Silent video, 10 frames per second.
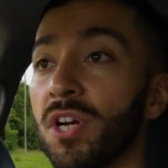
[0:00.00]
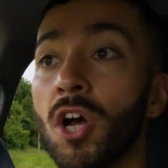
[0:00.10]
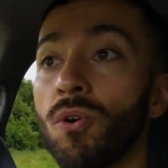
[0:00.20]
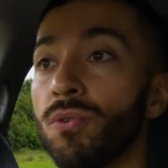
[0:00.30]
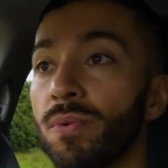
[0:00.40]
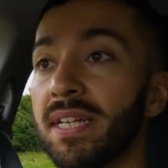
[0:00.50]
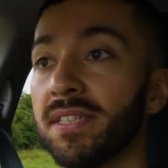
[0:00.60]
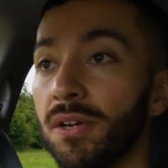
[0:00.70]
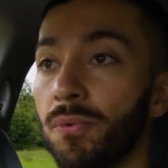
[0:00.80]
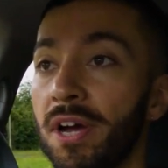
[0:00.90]
a cold
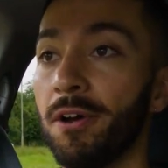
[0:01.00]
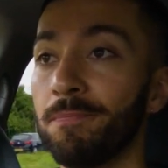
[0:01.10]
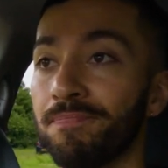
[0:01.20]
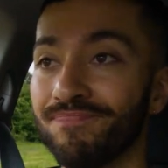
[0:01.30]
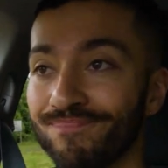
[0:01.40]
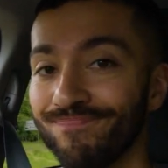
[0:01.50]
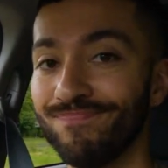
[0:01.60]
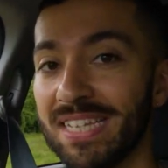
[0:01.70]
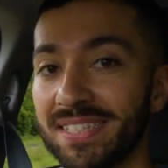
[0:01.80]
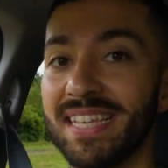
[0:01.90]
winter. Well,
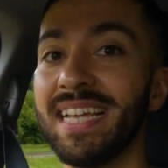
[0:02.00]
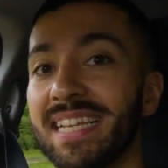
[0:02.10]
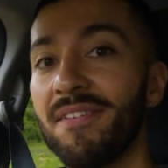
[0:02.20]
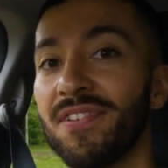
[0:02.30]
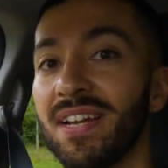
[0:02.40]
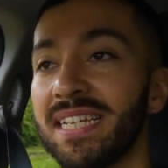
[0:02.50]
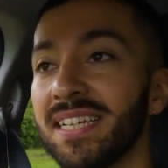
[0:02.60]
this thing definitely